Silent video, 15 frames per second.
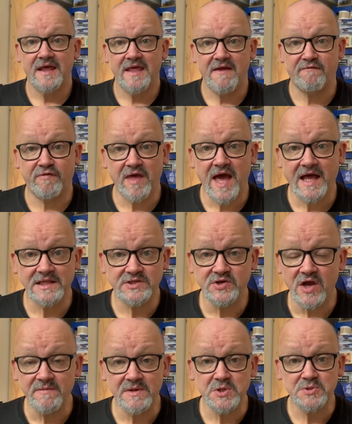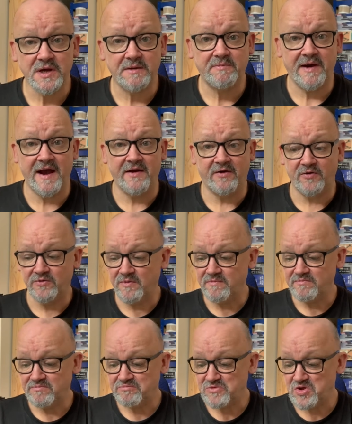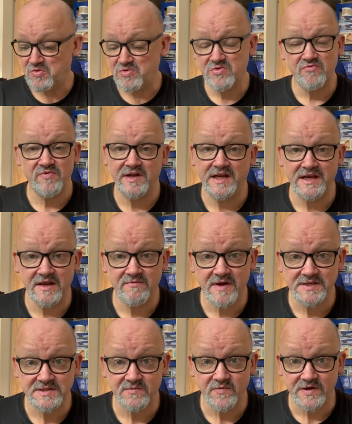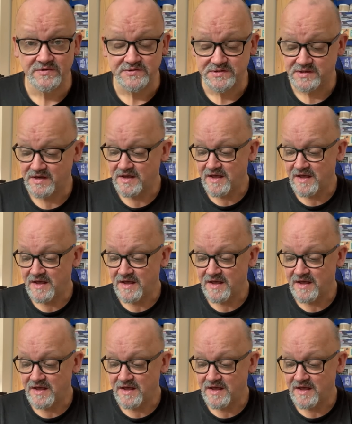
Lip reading: If they had diamond tread pattern on them, you wouldn't really need resin wheels.